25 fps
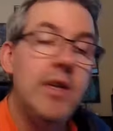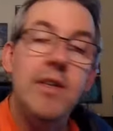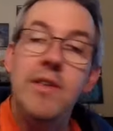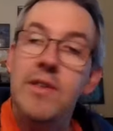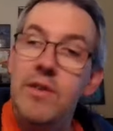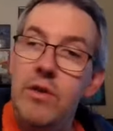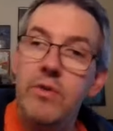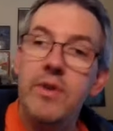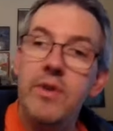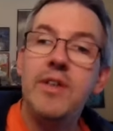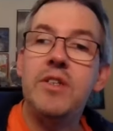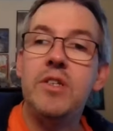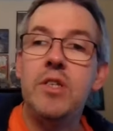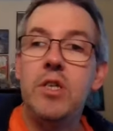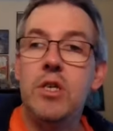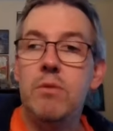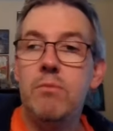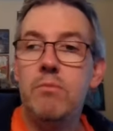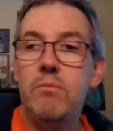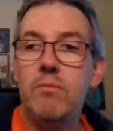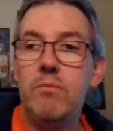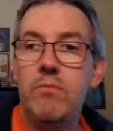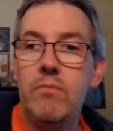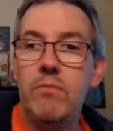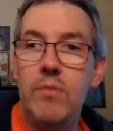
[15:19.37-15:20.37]
Until next
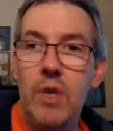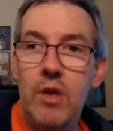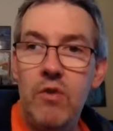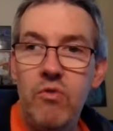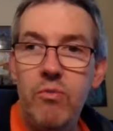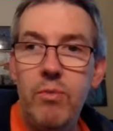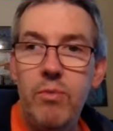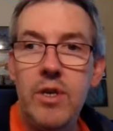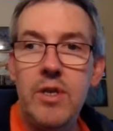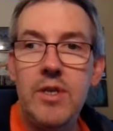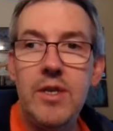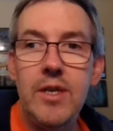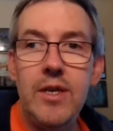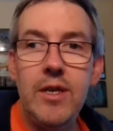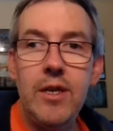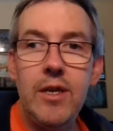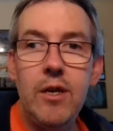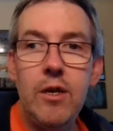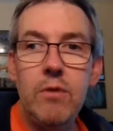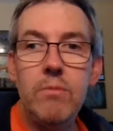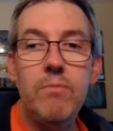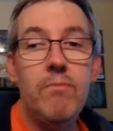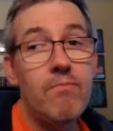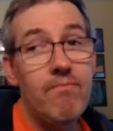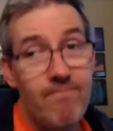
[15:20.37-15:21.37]
time, everybody take
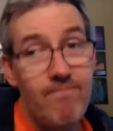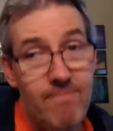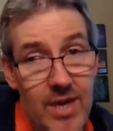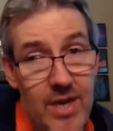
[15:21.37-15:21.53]
care.